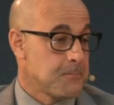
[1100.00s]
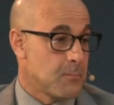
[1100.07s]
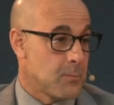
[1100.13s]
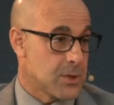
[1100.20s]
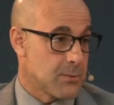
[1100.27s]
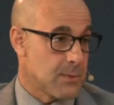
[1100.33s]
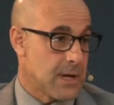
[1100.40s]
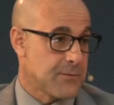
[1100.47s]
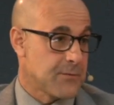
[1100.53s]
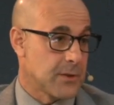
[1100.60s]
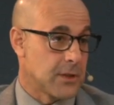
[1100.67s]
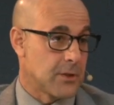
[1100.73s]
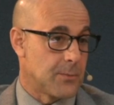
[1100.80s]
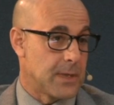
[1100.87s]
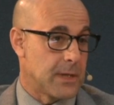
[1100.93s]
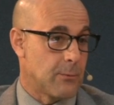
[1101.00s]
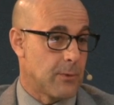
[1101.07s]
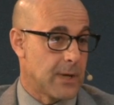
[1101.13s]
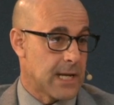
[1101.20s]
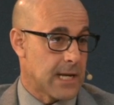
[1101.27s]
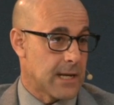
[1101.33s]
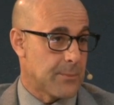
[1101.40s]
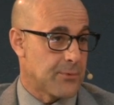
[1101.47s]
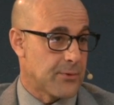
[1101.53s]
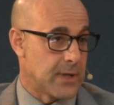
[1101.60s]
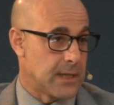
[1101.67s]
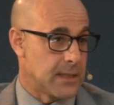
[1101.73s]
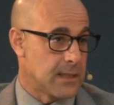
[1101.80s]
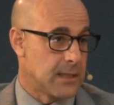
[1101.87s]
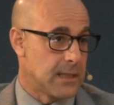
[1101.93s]
was around for a little bit, went out of
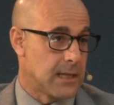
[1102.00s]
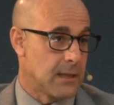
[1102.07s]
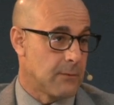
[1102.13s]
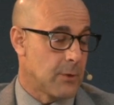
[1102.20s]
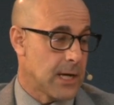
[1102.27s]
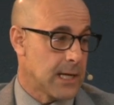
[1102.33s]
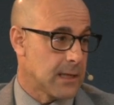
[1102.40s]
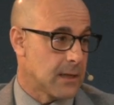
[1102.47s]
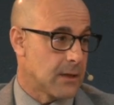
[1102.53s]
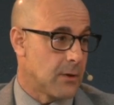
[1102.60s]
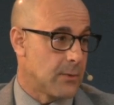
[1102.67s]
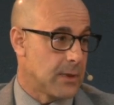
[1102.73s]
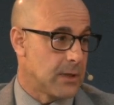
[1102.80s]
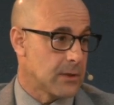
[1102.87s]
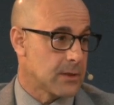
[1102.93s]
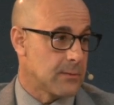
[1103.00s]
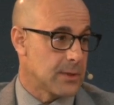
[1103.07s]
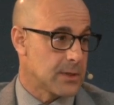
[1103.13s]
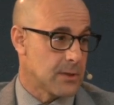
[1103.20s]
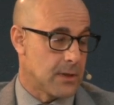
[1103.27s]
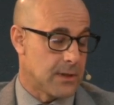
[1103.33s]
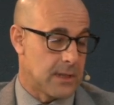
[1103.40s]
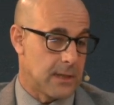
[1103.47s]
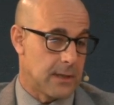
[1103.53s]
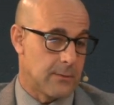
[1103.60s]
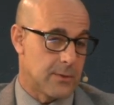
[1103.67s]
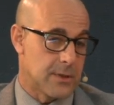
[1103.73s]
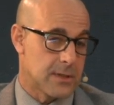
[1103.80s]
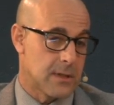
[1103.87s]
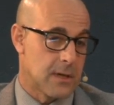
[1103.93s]
print, and then a while ago we looked and we saw that it
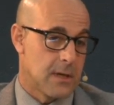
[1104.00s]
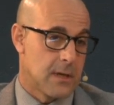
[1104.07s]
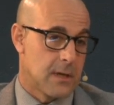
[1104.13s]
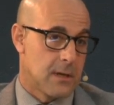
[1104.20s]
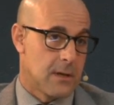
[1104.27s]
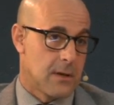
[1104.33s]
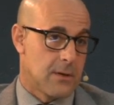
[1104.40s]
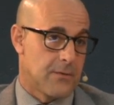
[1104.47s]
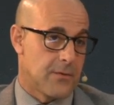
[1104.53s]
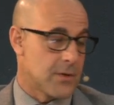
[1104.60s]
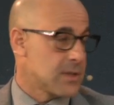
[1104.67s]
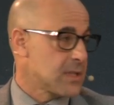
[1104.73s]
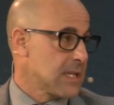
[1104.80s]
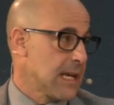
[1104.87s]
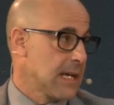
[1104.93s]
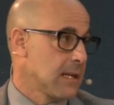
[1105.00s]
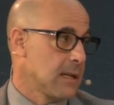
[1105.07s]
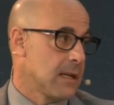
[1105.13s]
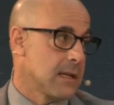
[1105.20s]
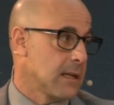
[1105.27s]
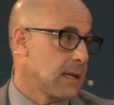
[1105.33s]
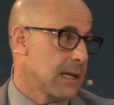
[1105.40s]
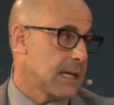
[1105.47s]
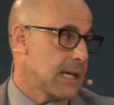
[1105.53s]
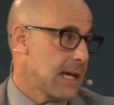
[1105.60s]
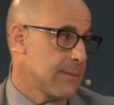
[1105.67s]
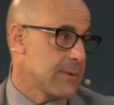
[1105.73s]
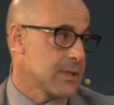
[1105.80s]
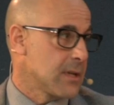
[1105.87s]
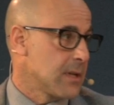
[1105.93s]
was for sale on like
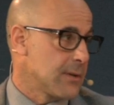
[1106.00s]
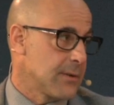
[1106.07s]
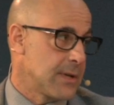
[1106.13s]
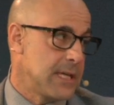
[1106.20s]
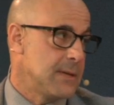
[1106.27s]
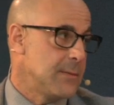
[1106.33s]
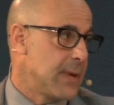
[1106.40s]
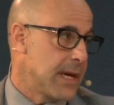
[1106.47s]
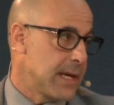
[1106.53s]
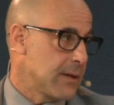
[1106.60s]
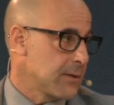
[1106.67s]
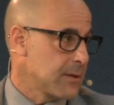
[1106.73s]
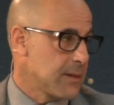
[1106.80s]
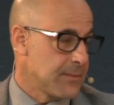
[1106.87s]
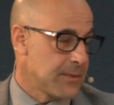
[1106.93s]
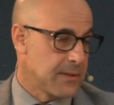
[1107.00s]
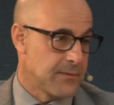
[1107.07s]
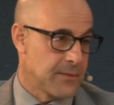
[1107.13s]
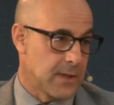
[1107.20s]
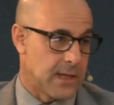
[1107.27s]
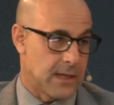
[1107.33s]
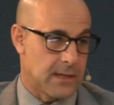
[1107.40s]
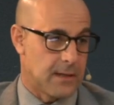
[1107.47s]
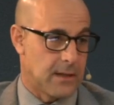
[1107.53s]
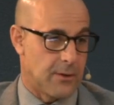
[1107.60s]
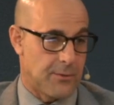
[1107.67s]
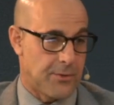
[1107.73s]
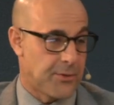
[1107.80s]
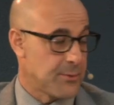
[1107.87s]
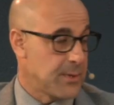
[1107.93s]
Amazon or eBay or something for like, you know,
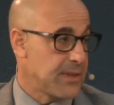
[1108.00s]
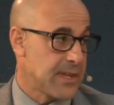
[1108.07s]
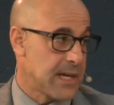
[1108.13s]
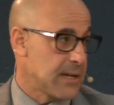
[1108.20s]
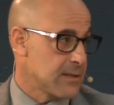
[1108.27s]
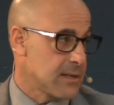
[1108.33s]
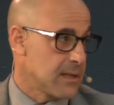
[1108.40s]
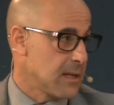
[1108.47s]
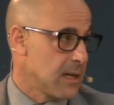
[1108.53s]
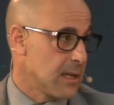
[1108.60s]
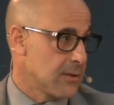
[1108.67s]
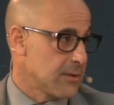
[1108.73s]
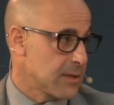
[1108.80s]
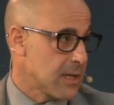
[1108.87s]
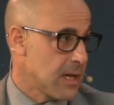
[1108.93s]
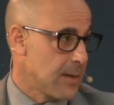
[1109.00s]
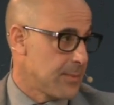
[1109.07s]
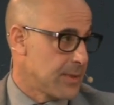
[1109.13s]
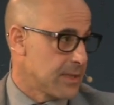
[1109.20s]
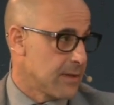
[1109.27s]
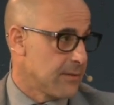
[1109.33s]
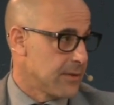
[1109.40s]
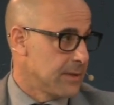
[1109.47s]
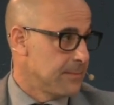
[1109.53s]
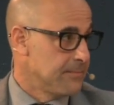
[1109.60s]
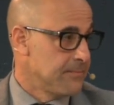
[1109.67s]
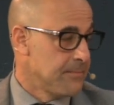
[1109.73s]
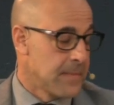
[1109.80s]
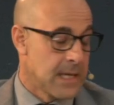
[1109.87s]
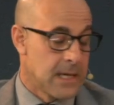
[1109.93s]
$3,000 copies of it,
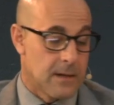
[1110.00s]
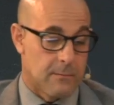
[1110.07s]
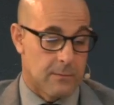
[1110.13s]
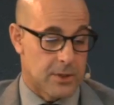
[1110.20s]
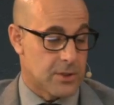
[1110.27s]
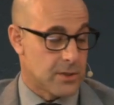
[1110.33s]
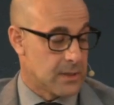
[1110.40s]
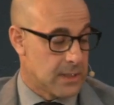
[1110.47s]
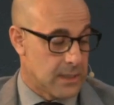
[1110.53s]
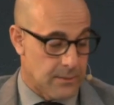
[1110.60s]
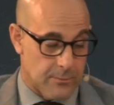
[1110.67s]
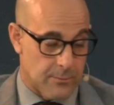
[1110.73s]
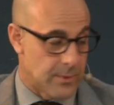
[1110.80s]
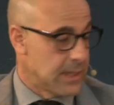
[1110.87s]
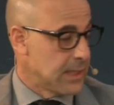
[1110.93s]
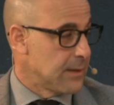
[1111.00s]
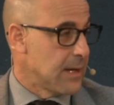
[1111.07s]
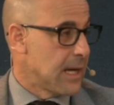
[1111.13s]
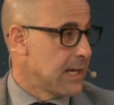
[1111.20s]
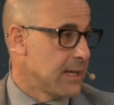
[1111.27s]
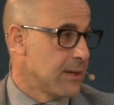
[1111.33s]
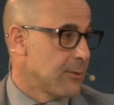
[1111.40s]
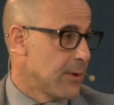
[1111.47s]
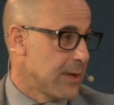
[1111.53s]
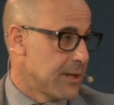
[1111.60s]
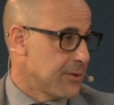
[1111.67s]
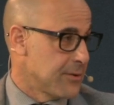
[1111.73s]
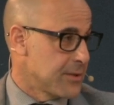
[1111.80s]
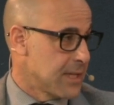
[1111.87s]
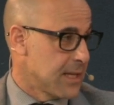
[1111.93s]
which didn't really, I didn't quite
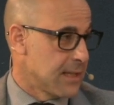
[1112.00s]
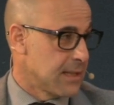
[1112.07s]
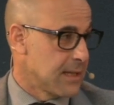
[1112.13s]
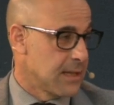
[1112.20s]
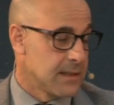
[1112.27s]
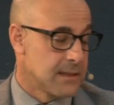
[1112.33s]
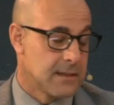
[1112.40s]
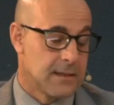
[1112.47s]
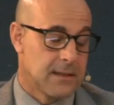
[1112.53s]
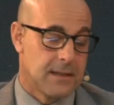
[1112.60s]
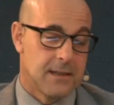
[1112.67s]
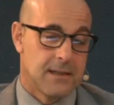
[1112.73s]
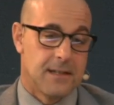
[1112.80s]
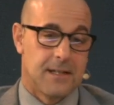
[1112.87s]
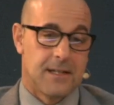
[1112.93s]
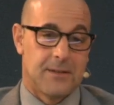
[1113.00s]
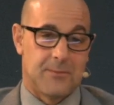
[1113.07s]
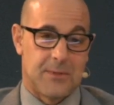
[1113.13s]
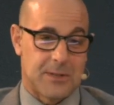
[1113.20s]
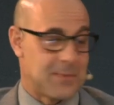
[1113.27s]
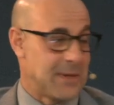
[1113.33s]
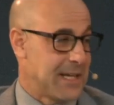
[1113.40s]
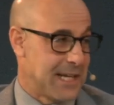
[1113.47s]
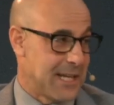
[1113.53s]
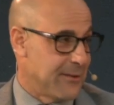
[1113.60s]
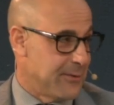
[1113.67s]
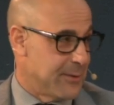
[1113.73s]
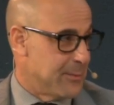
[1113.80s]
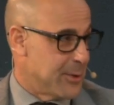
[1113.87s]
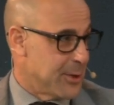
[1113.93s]
understand that. it must be a hell
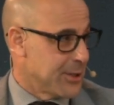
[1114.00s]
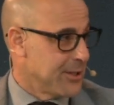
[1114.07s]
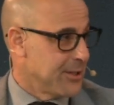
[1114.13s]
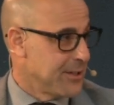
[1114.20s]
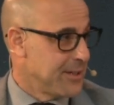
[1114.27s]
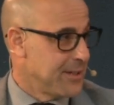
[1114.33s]
of a book.